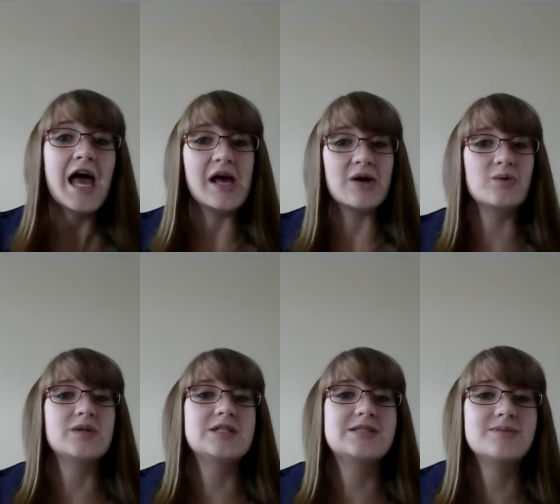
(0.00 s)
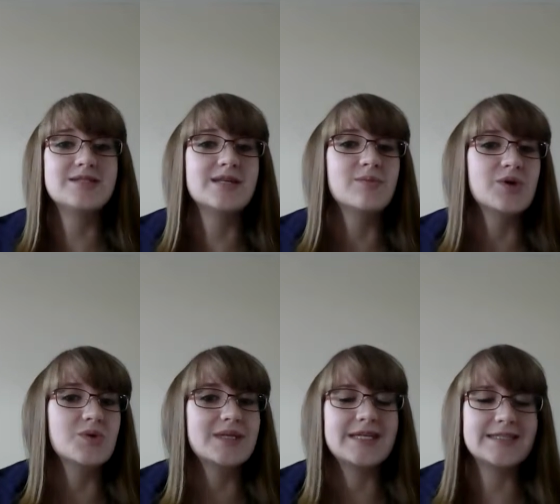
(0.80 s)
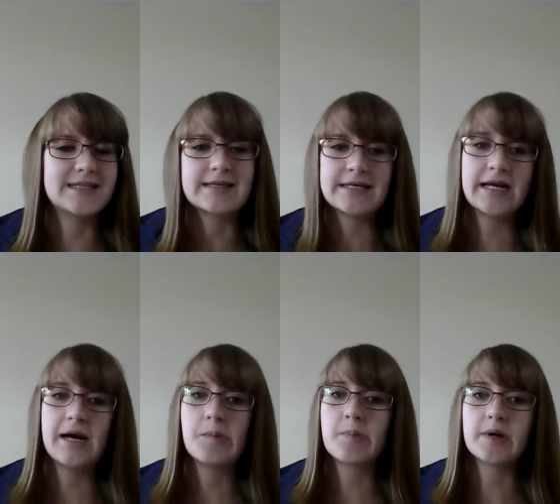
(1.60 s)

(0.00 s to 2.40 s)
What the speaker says: it will need to be somewhere with easy cleanup,